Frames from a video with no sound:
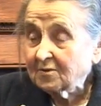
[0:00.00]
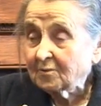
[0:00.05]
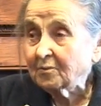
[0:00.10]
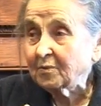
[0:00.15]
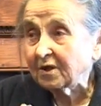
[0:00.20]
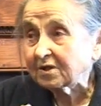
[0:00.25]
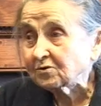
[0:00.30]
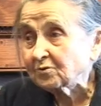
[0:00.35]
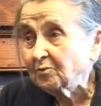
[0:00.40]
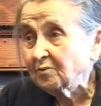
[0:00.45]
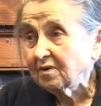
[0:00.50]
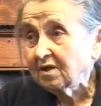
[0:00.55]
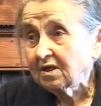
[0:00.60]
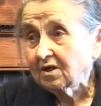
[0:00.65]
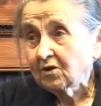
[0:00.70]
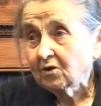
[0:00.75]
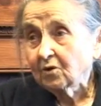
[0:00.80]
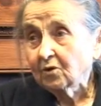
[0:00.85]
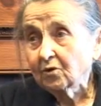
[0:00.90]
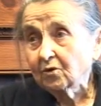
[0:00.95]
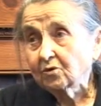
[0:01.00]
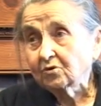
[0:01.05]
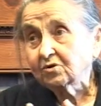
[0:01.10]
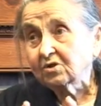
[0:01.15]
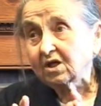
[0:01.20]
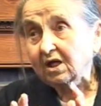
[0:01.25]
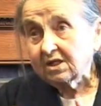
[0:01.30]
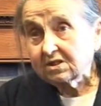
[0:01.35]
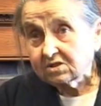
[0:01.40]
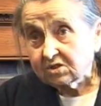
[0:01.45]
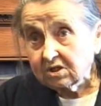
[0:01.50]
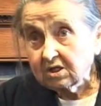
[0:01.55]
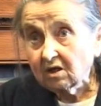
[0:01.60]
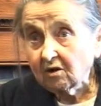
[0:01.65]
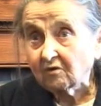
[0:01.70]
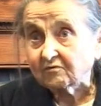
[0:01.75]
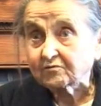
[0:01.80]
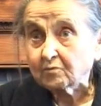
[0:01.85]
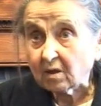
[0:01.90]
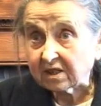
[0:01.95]
but a great deal
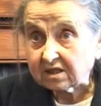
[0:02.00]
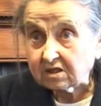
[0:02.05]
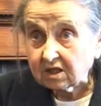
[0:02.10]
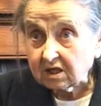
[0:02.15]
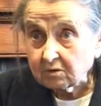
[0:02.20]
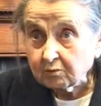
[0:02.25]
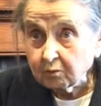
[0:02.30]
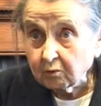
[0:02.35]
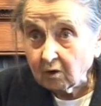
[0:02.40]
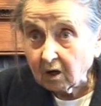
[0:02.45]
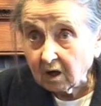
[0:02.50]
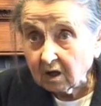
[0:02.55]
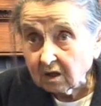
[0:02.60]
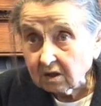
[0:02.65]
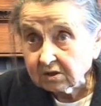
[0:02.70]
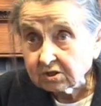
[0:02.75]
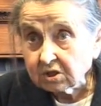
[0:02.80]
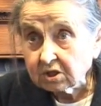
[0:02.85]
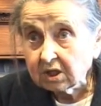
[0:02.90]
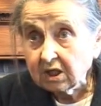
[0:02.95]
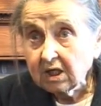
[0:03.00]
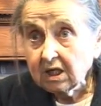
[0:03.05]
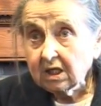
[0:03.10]
of what they want